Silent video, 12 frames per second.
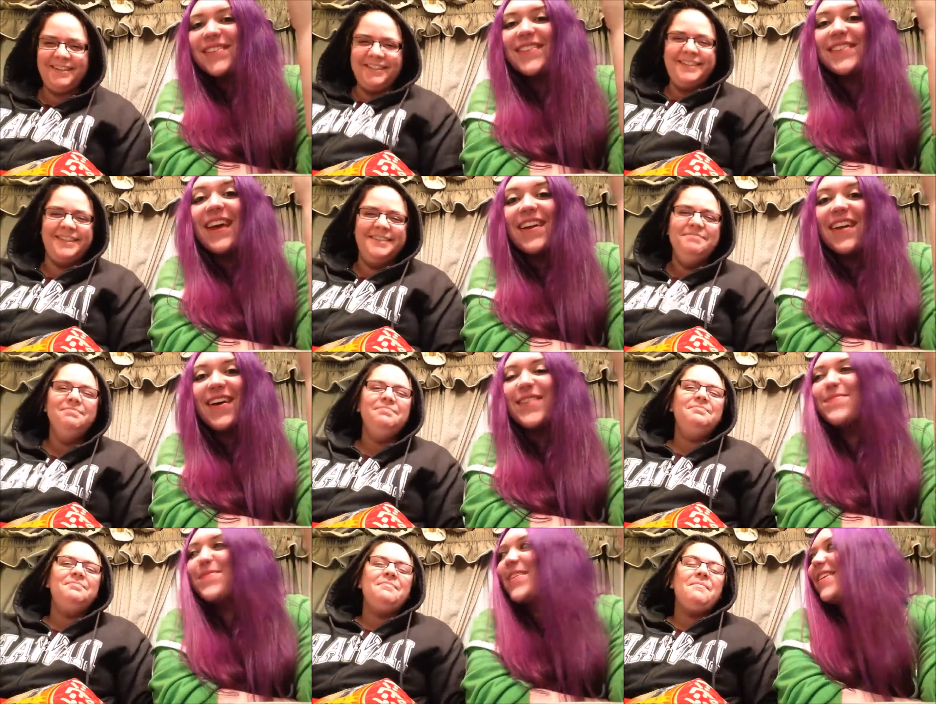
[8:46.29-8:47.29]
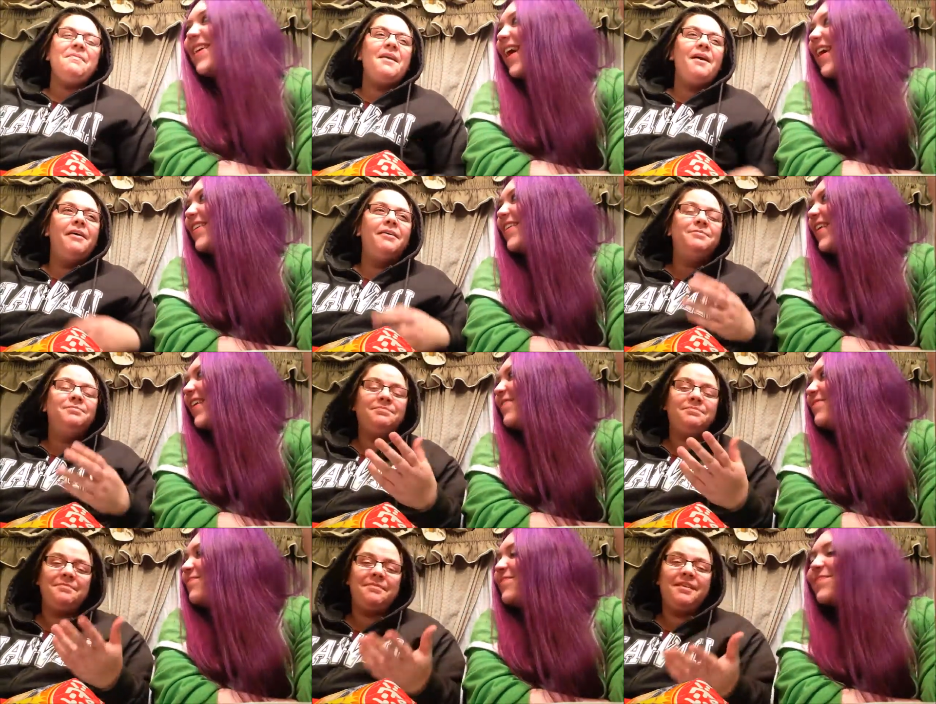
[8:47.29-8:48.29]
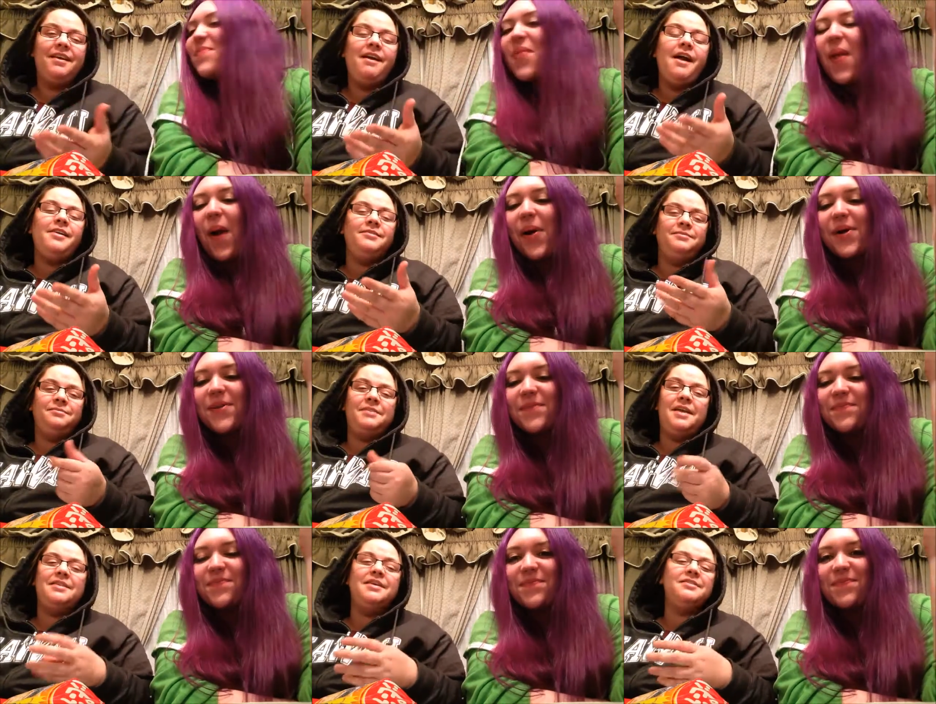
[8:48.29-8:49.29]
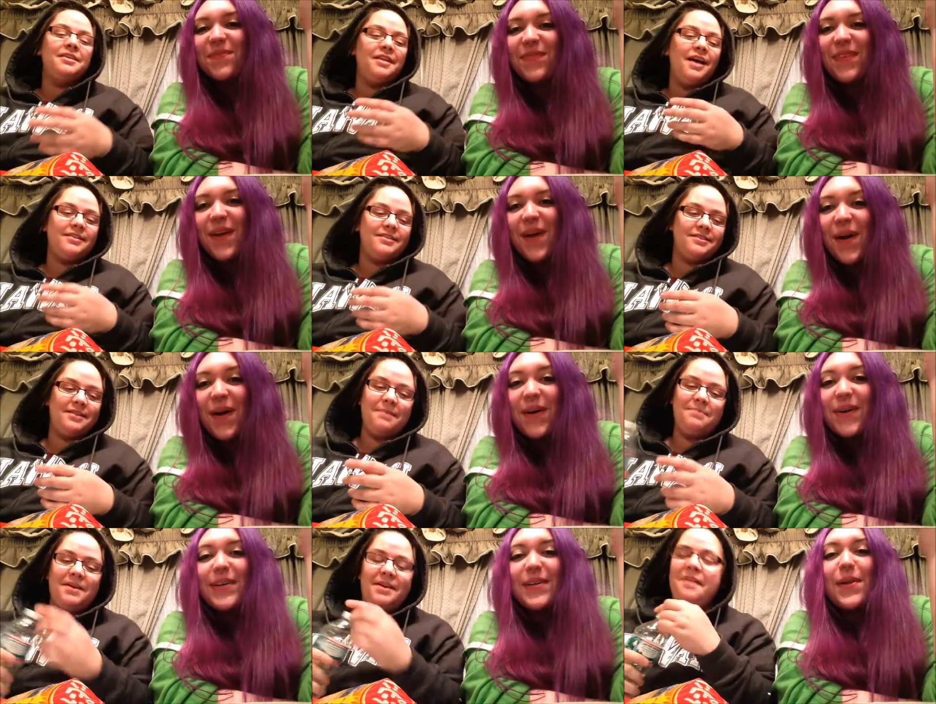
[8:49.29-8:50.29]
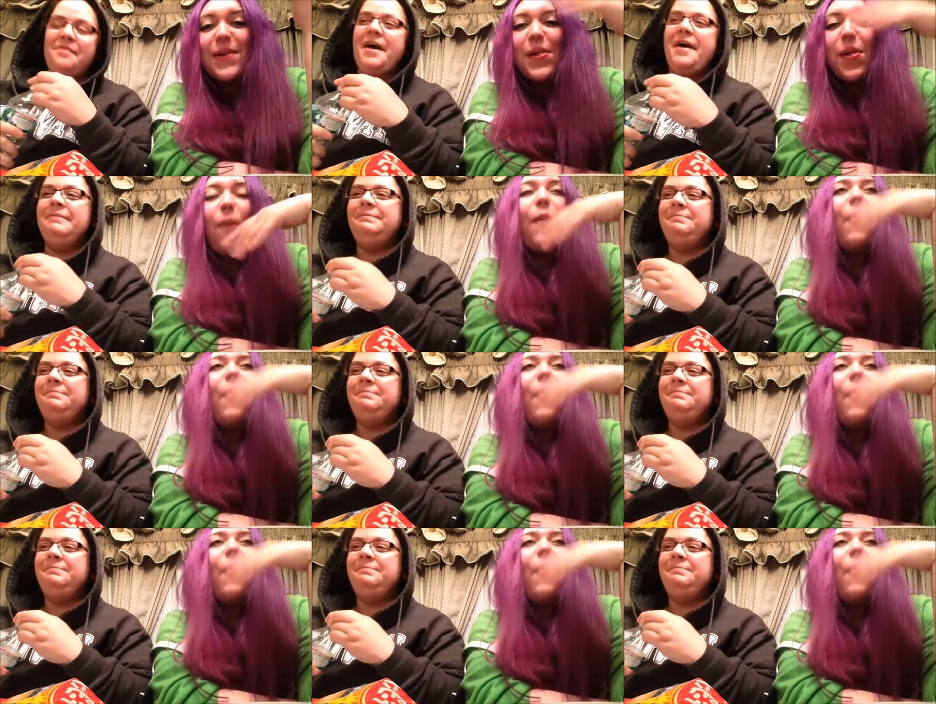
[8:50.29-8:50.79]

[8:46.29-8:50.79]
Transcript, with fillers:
Speaker 1: Is that not completely accurate? And there's a lot of something on that.